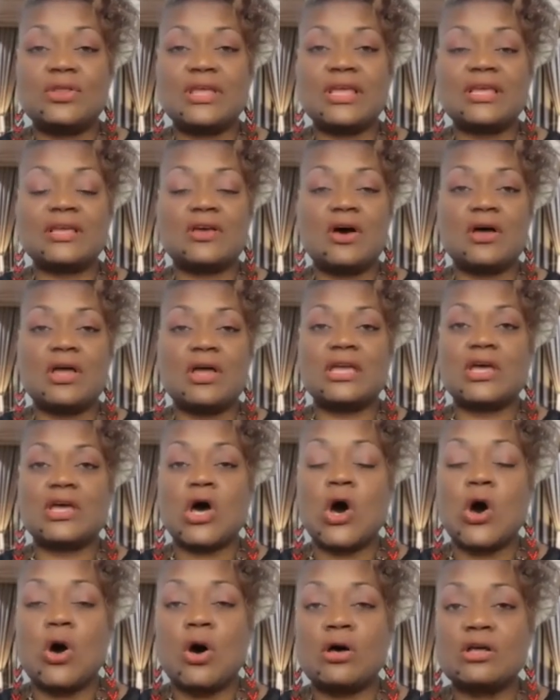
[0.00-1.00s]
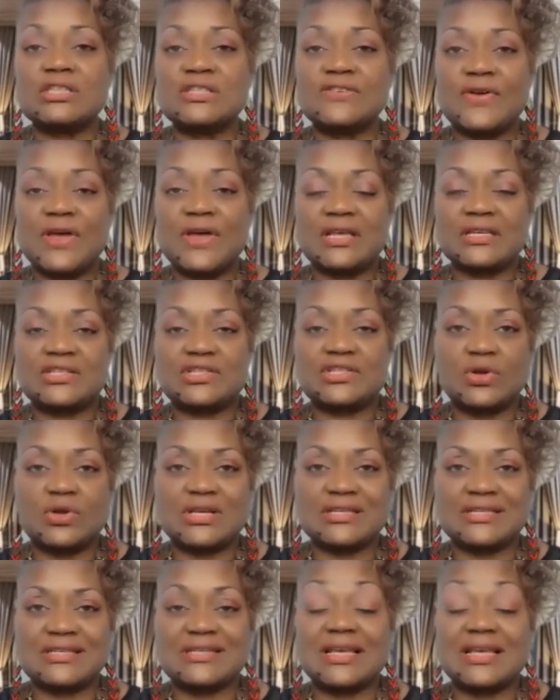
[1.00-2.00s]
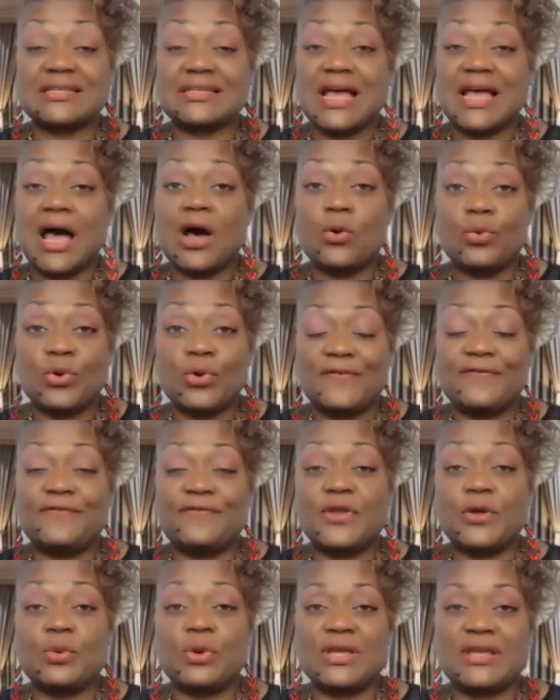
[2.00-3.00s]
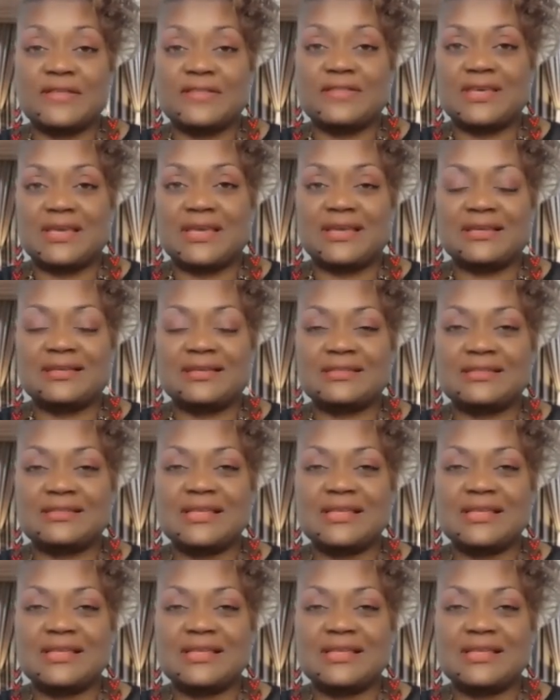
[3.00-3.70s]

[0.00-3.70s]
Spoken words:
it calls for us to assess how we're viewing things.